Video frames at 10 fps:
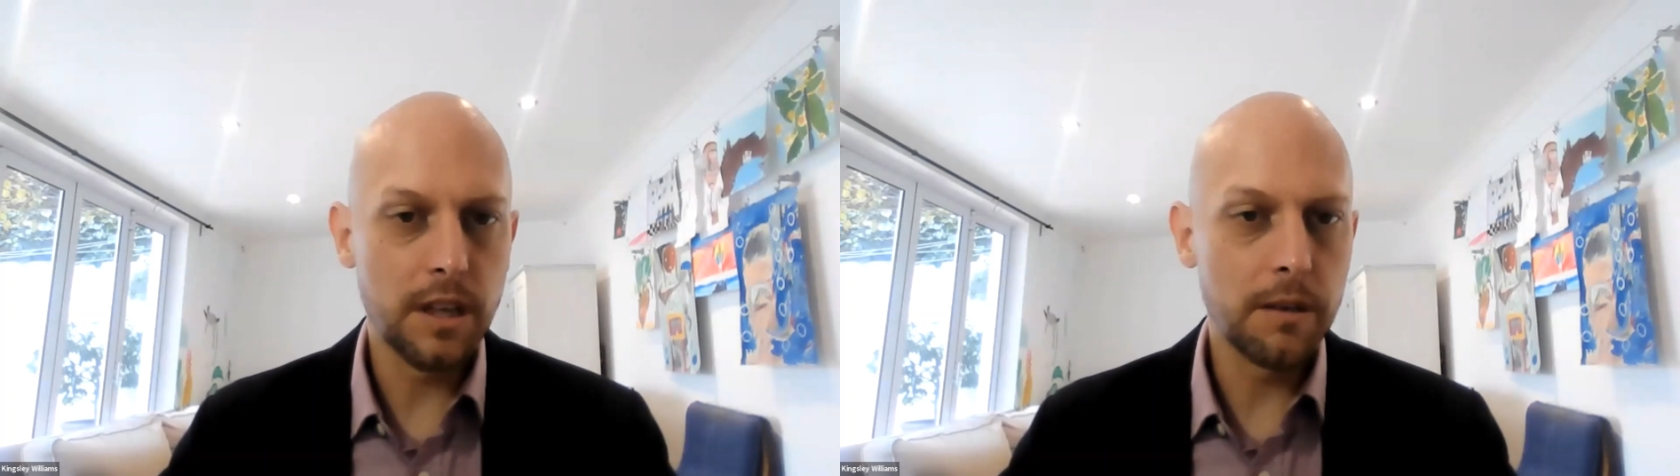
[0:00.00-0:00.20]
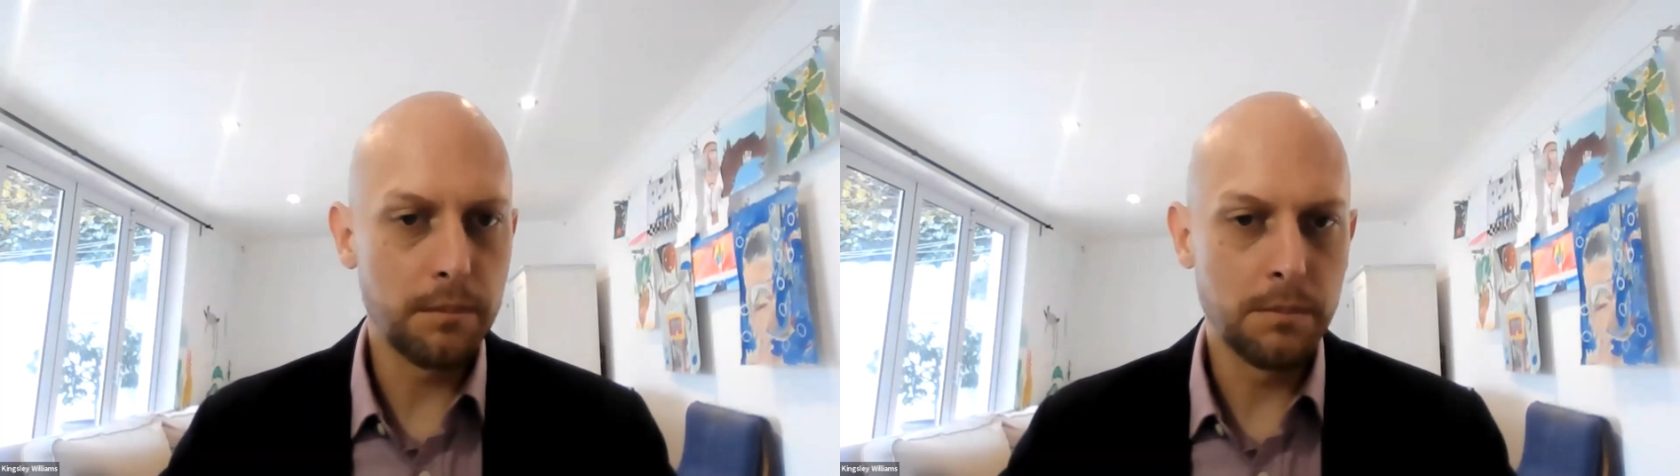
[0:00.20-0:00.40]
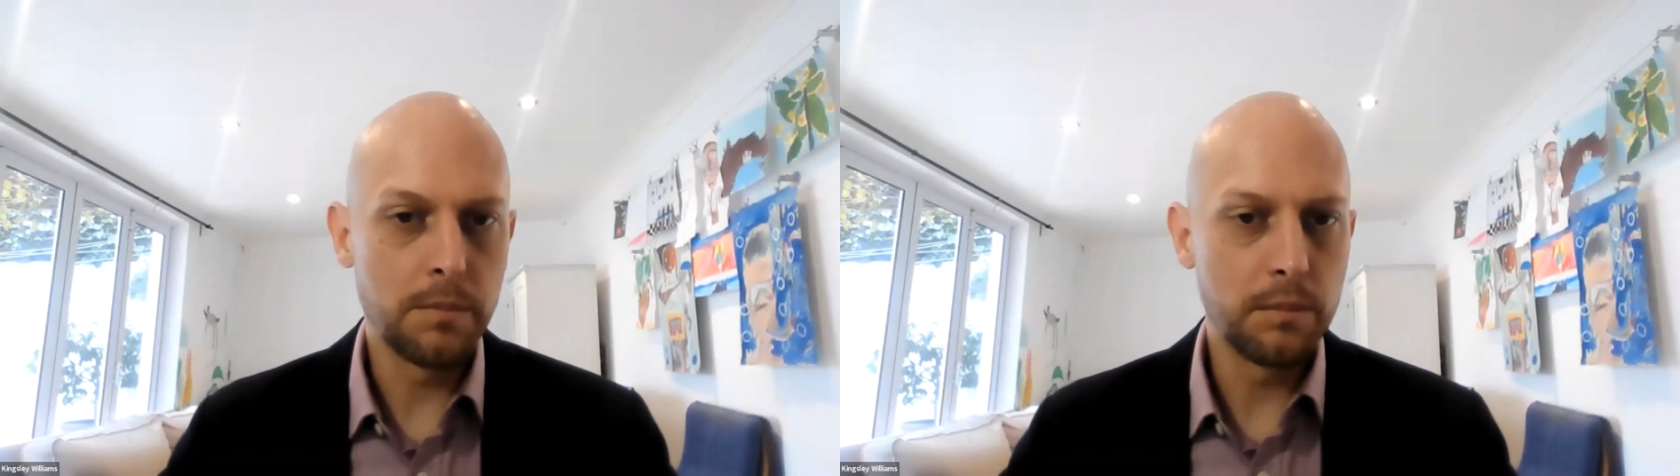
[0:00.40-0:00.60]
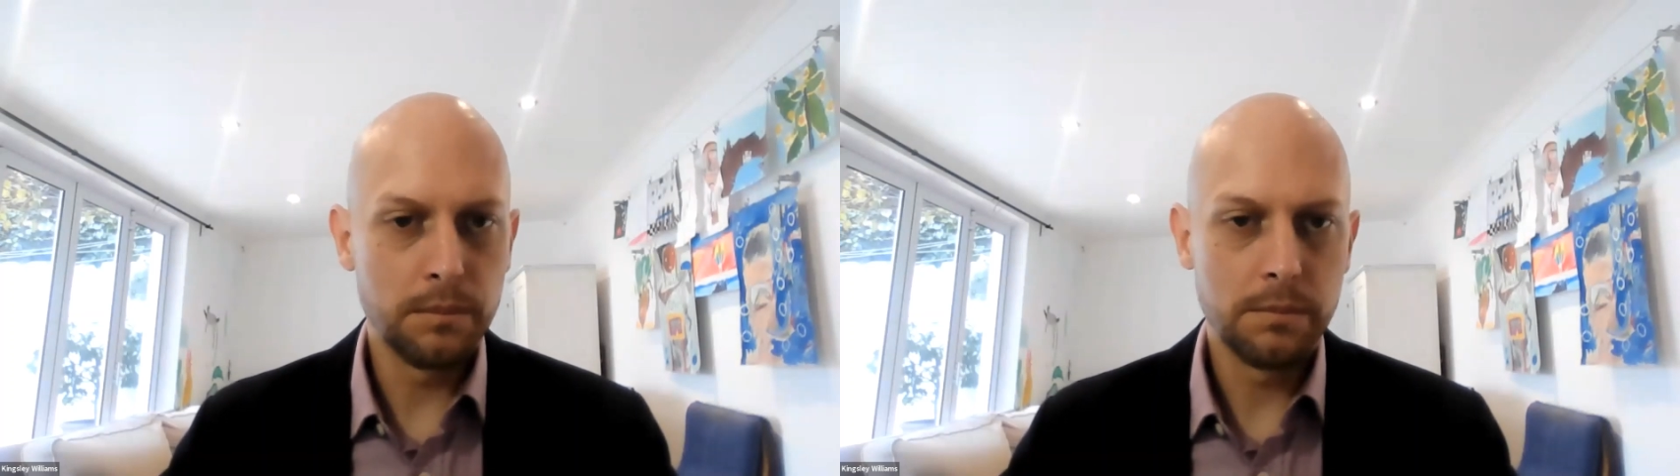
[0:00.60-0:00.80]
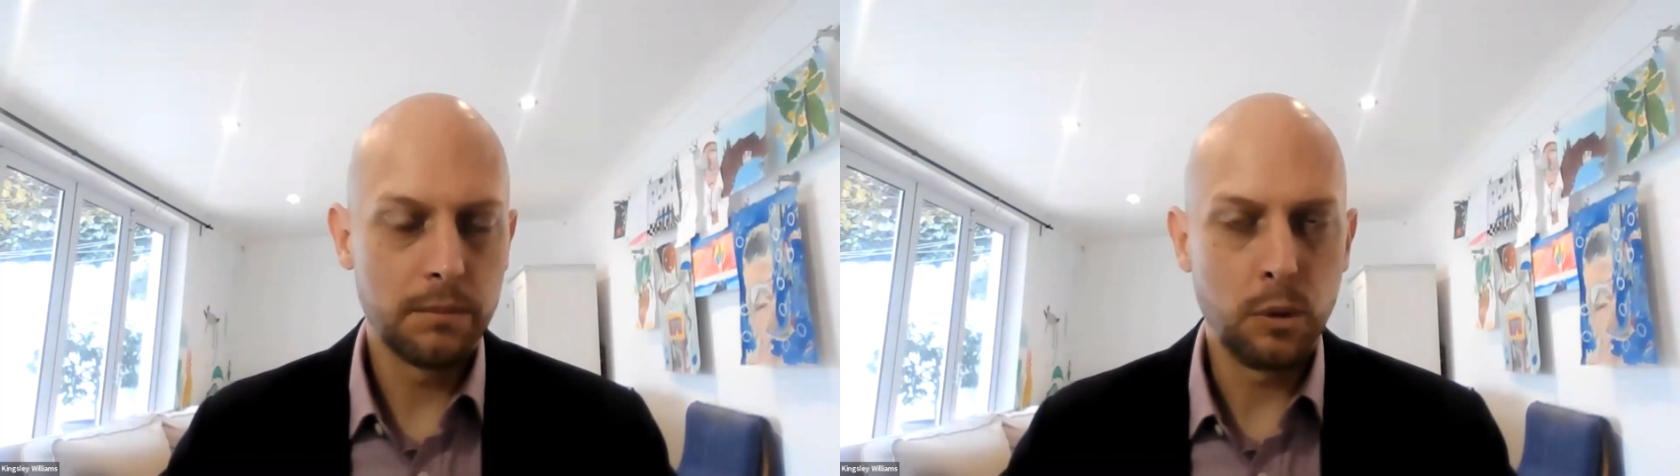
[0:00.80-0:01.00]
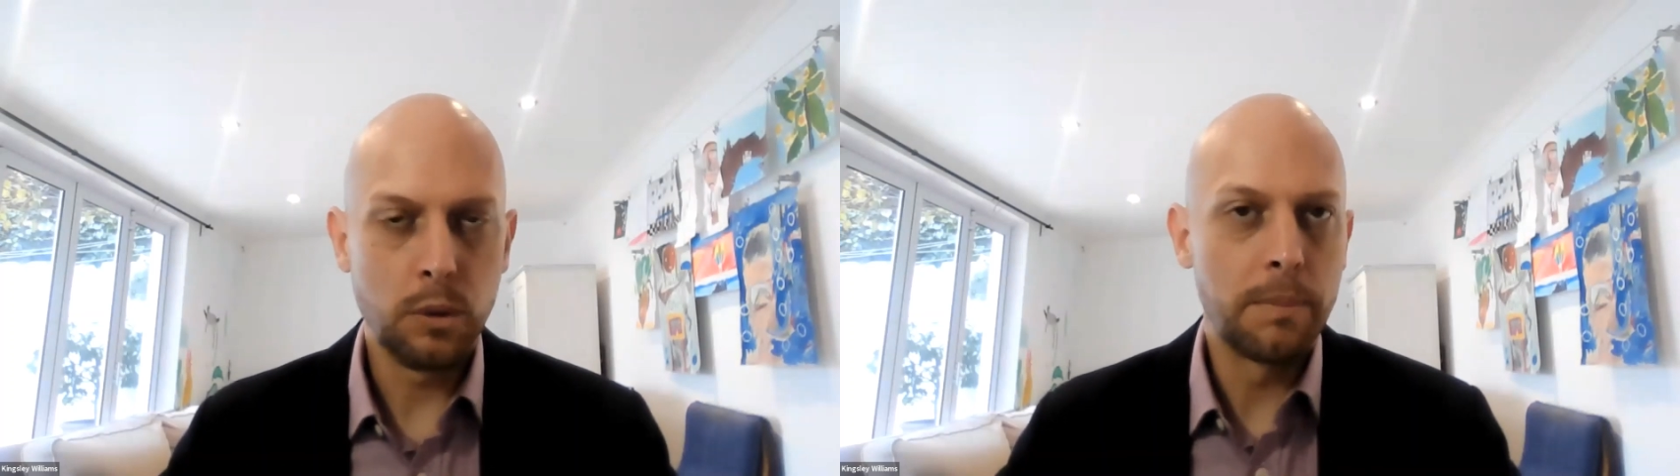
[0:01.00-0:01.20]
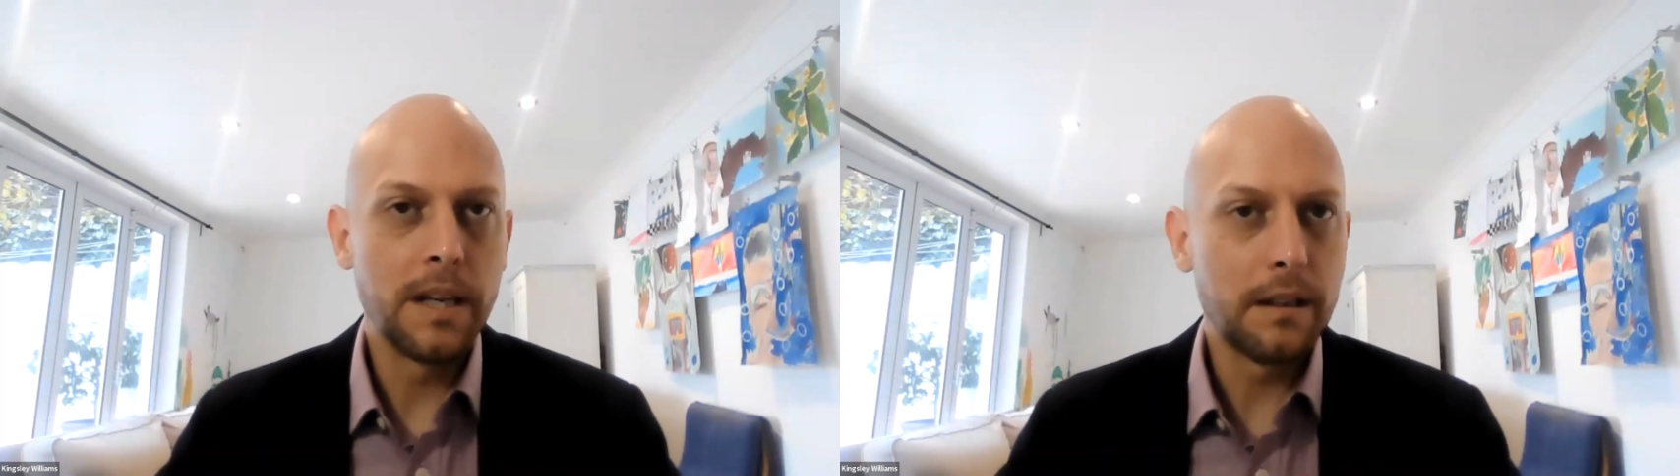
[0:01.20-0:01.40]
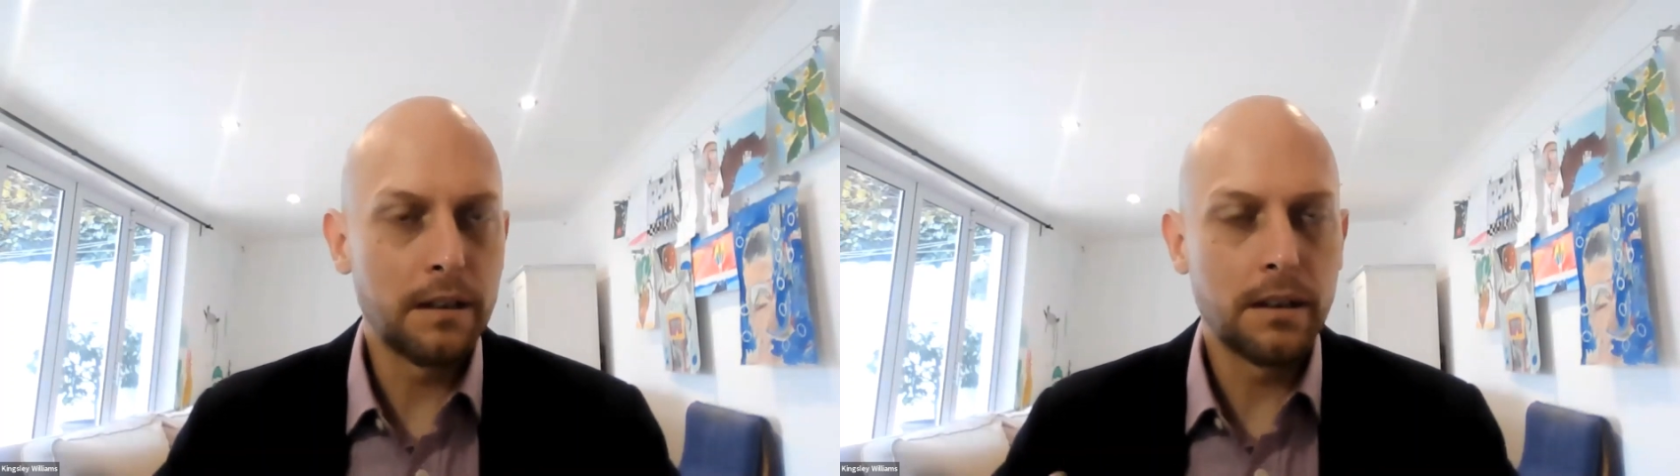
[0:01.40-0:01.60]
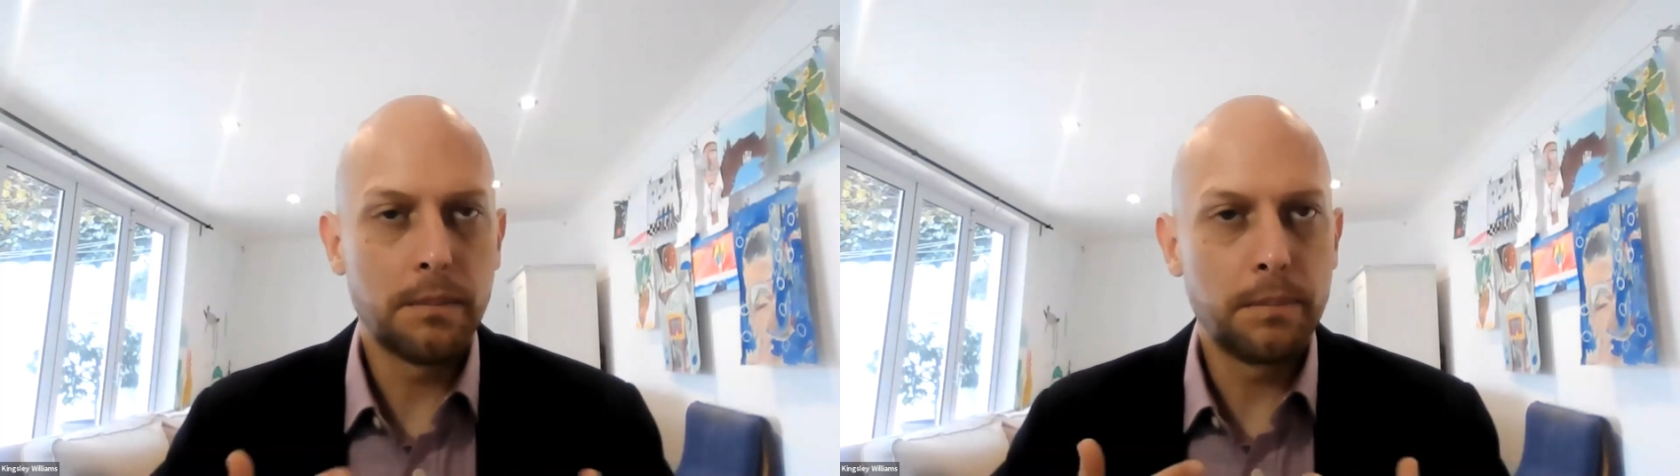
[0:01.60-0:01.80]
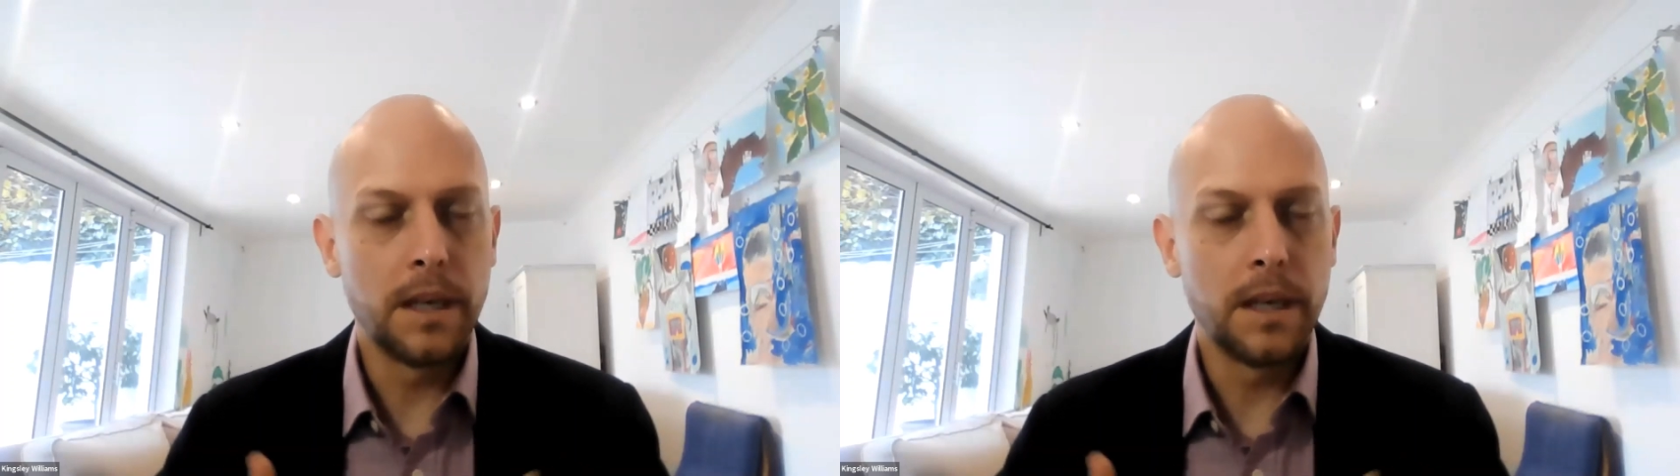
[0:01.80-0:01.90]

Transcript: Most of them, or a big